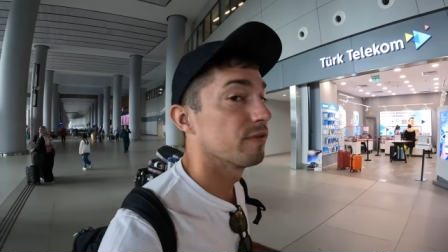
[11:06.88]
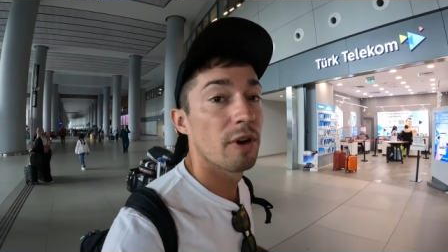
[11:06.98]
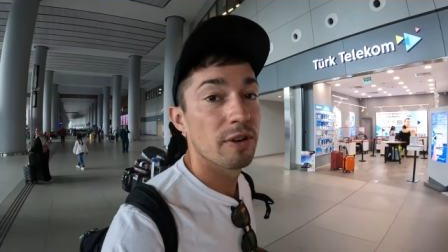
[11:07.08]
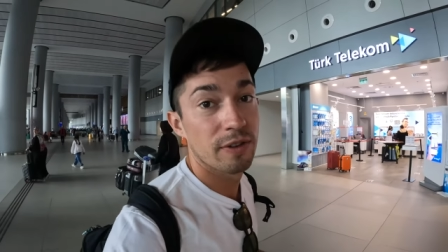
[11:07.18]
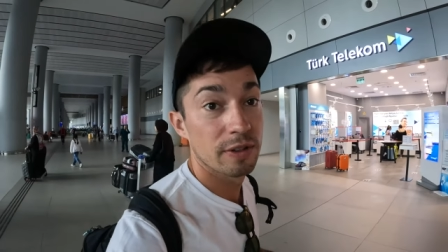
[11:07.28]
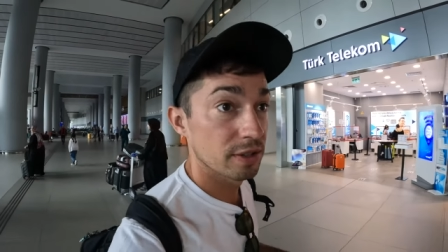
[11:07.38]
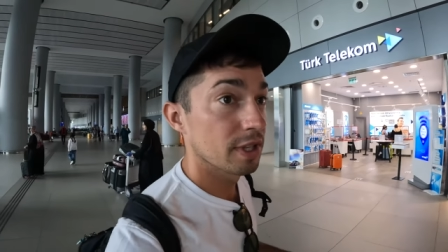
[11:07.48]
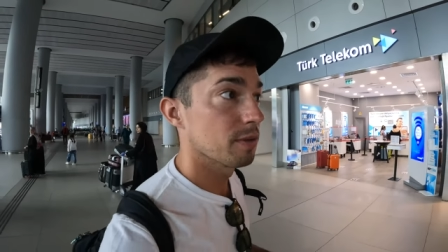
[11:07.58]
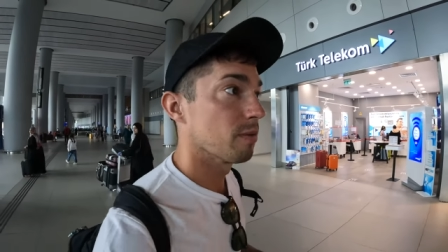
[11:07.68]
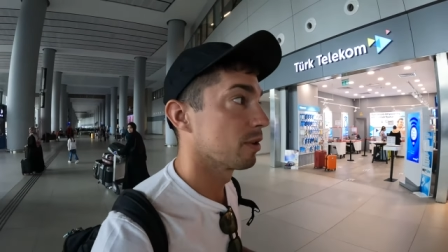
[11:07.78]
with Vodafone, so
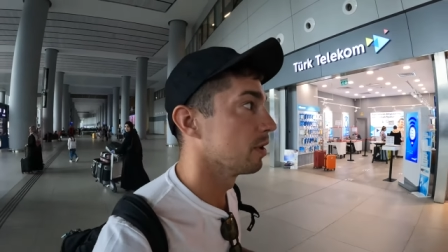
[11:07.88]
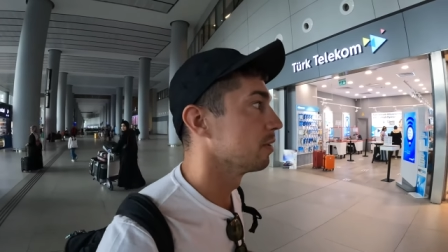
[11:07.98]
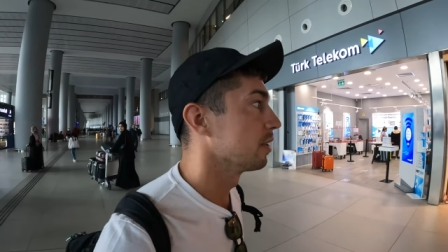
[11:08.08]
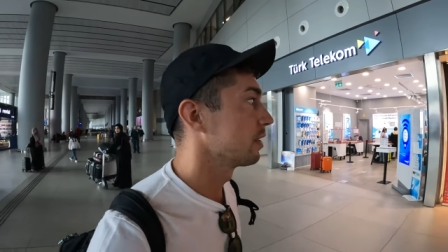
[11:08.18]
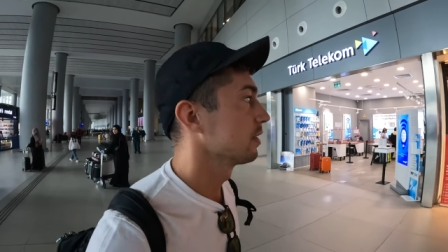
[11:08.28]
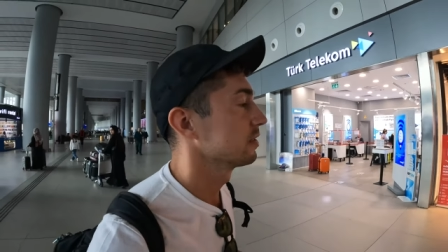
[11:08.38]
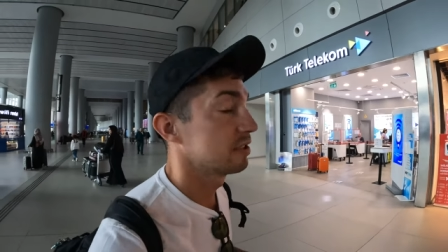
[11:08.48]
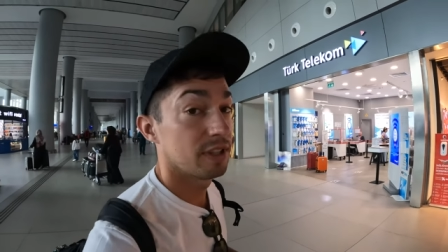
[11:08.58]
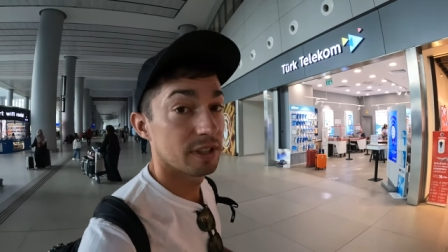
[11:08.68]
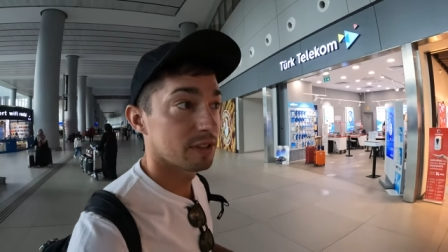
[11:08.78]
that's what we'll go with. I'll
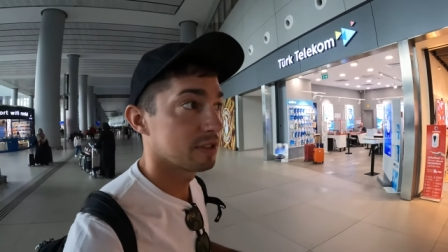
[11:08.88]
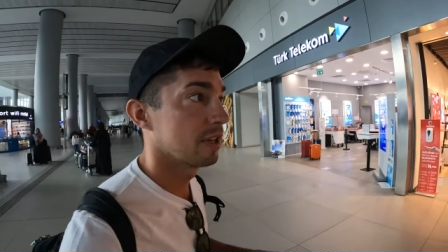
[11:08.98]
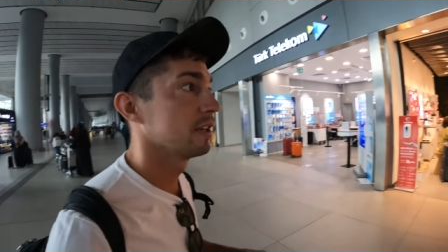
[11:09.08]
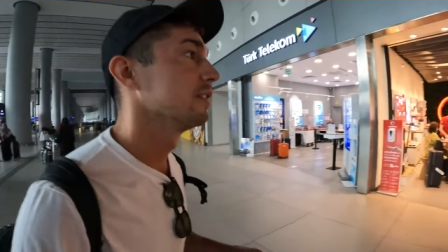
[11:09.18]
see you on the other side.